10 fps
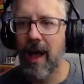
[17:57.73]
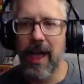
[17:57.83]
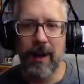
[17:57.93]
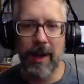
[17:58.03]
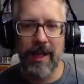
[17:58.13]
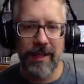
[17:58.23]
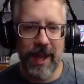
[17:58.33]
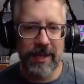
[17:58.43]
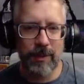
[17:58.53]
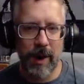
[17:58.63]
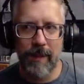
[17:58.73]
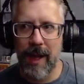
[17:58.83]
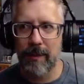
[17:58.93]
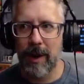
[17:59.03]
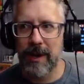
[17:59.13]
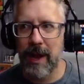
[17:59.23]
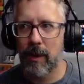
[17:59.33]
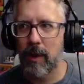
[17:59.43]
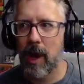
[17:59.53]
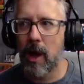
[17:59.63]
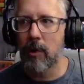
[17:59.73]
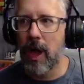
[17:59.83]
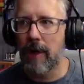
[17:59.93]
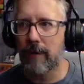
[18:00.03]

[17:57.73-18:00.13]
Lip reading: anyway, that's where I'm at right now. Okay.